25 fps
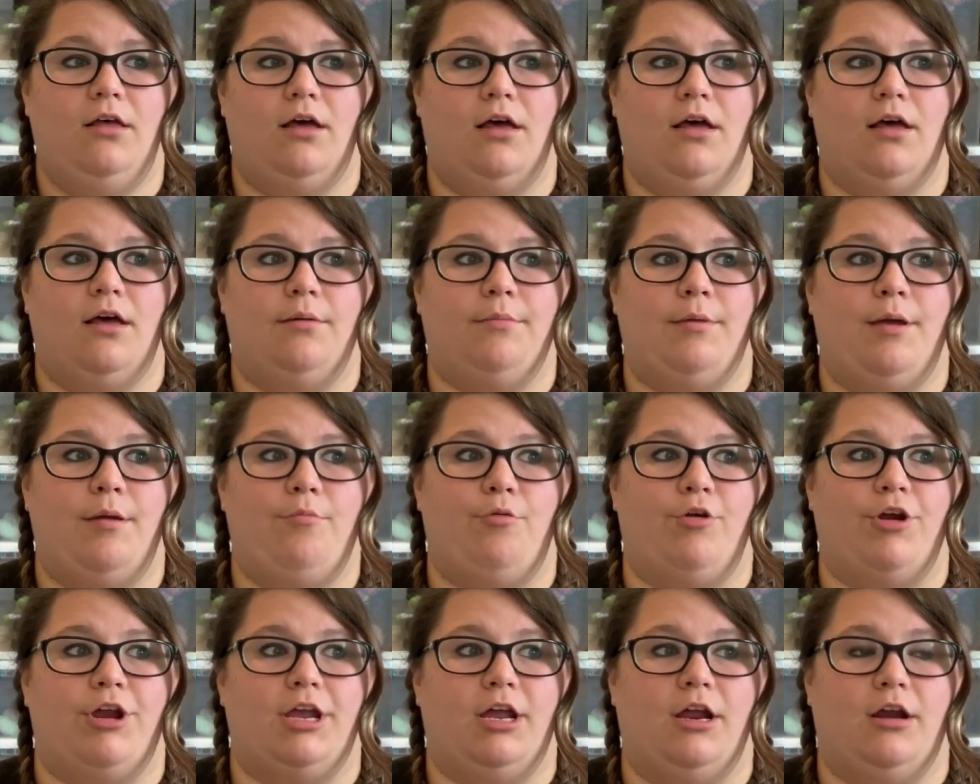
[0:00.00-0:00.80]
I'm
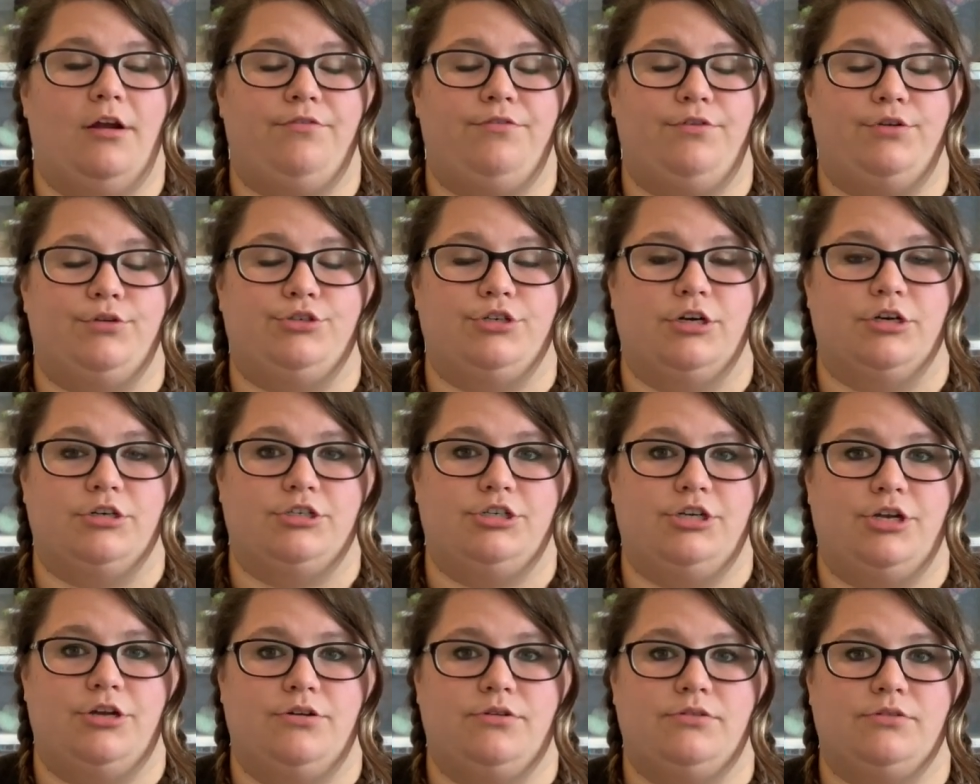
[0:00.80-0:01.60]
working on a few trunk
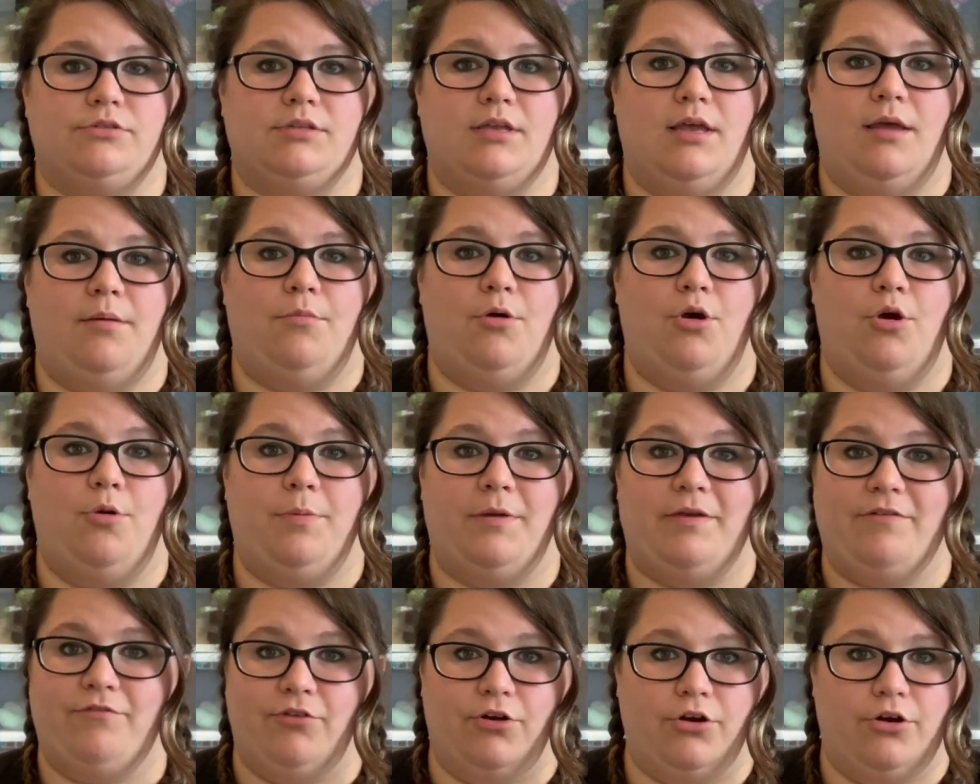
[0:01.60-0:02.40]
shows. I'm
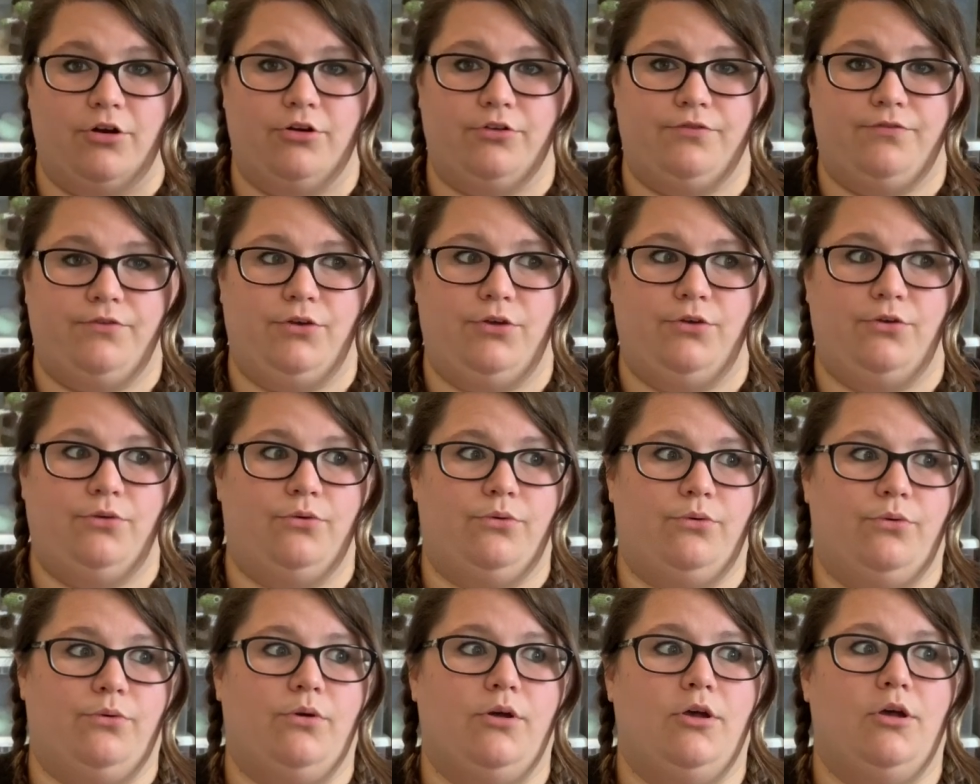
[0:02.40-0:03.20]
hoping for a
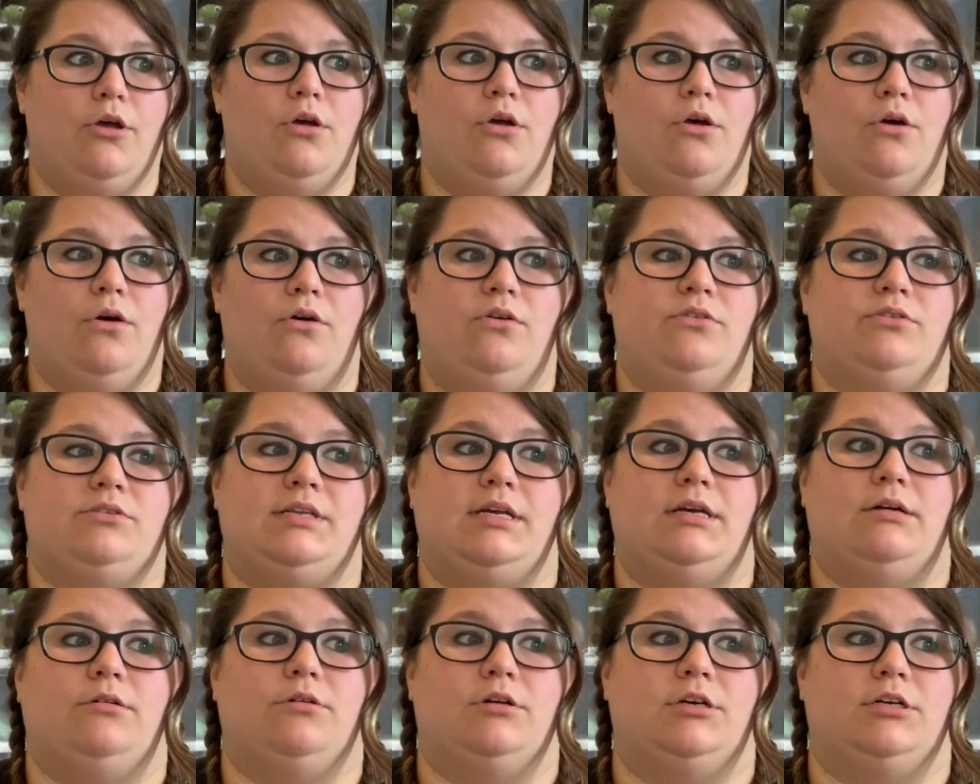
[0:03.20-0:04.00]
few
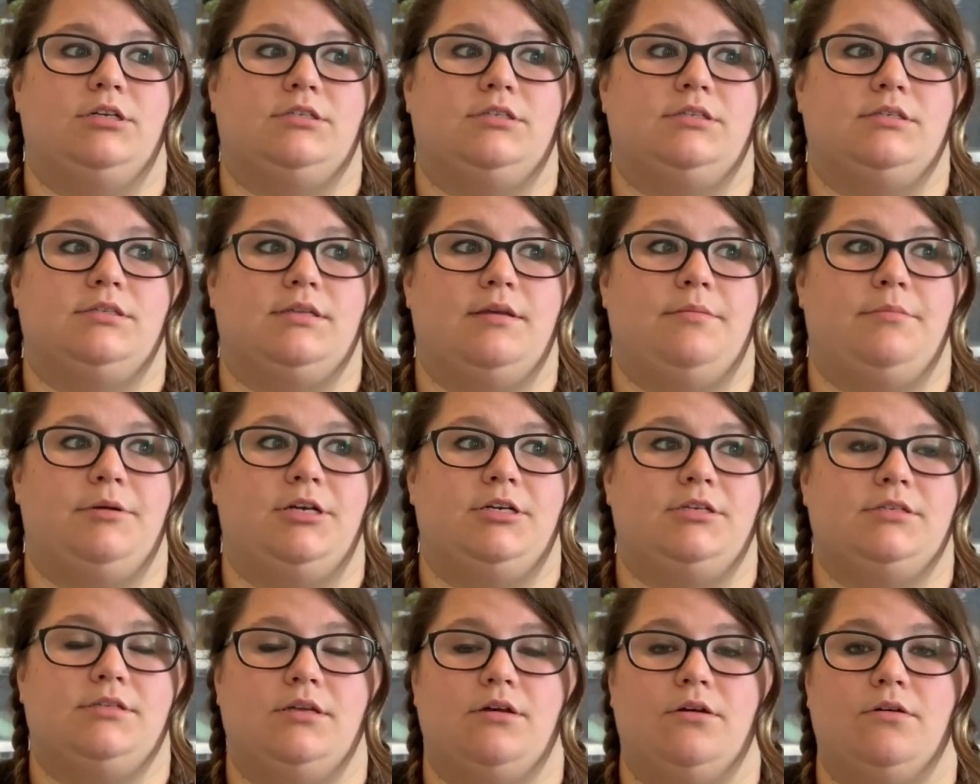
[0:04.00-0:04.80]
wholesale orders this
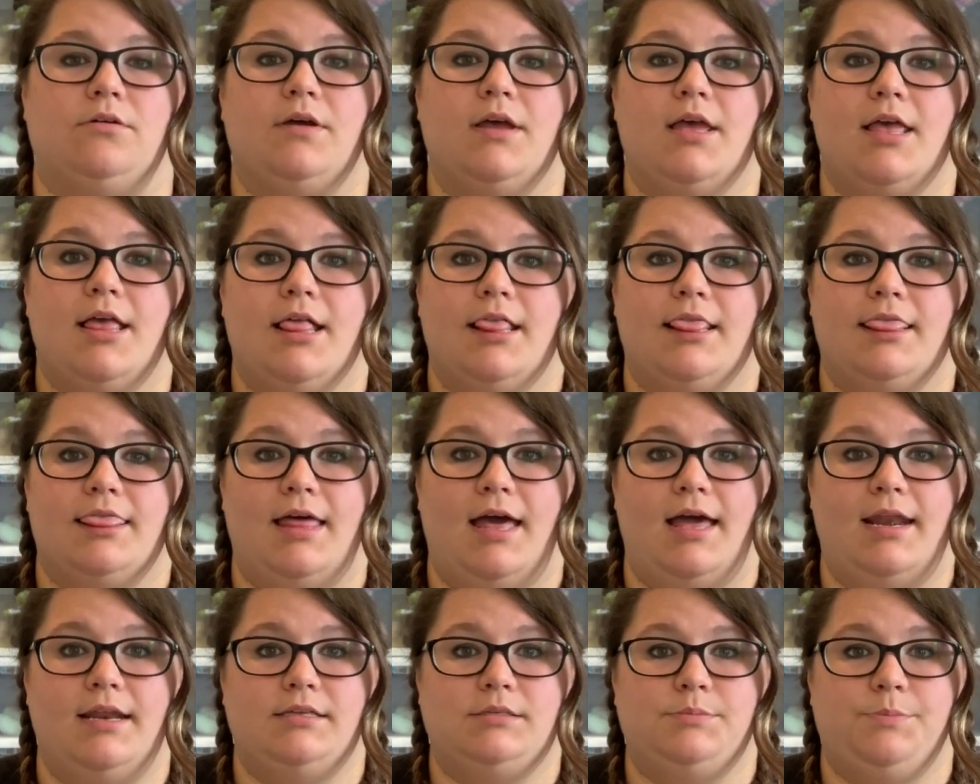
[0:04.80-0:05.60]
summer. So
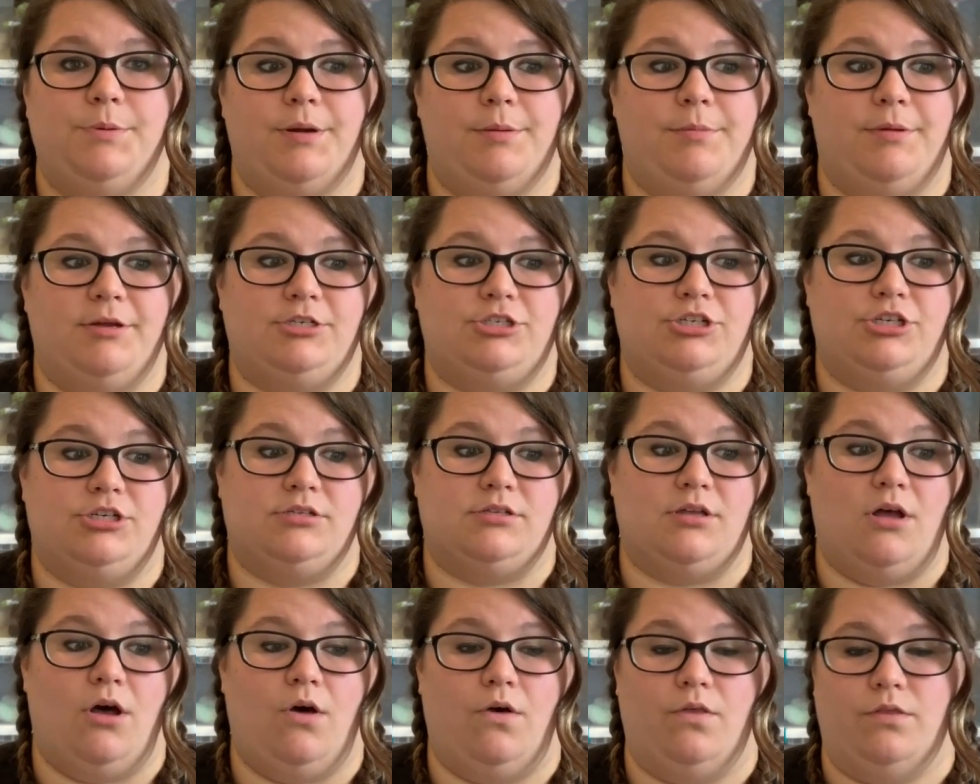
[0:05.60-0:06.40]
that is pretty much
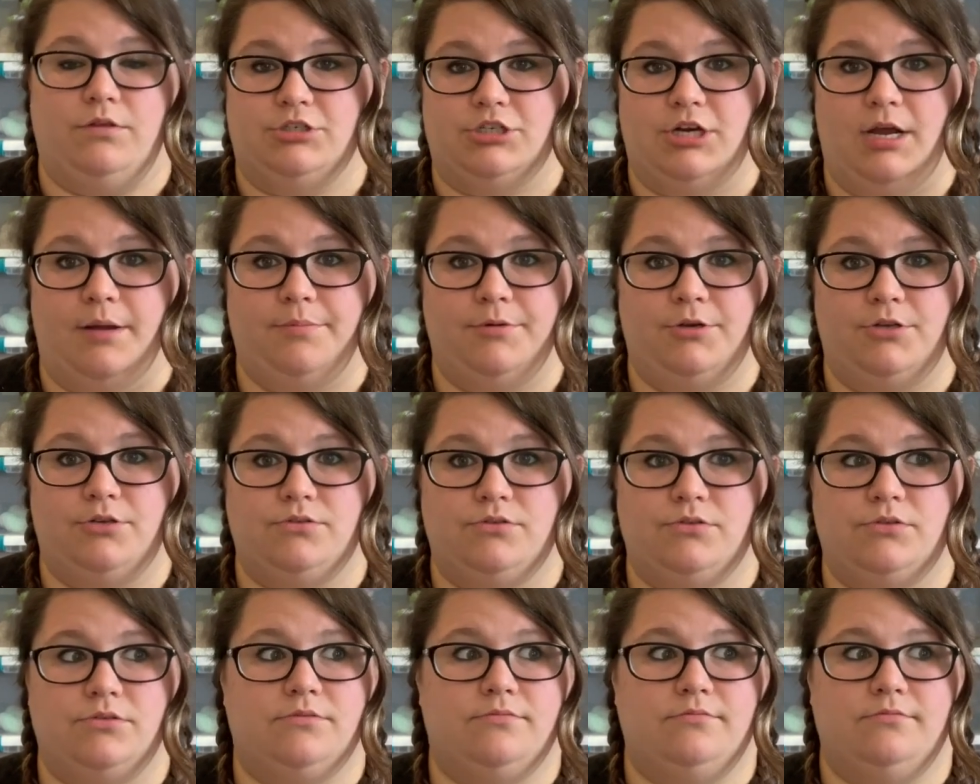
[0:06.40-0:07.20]
just all the shop
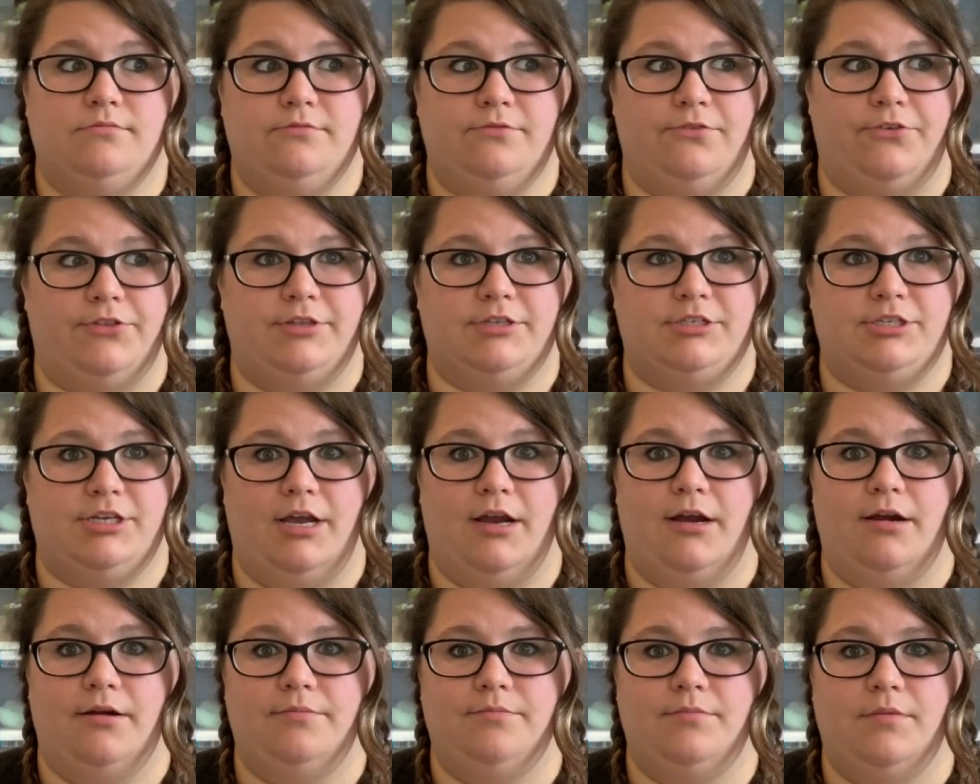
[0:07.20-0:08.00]
news for this
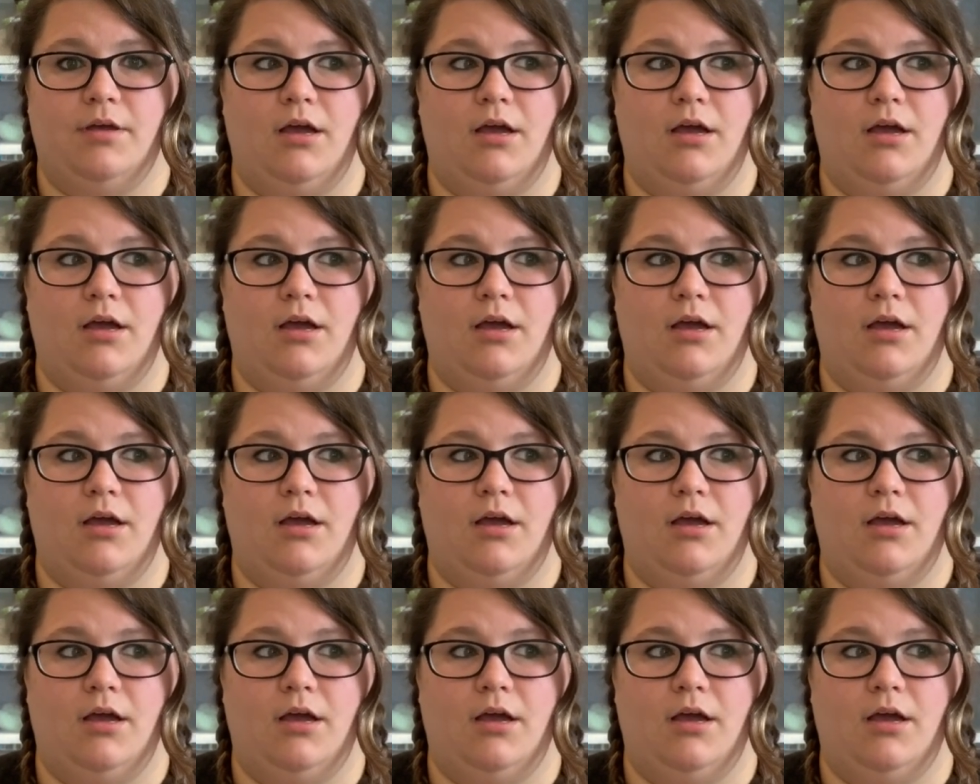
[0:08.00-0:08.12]
year.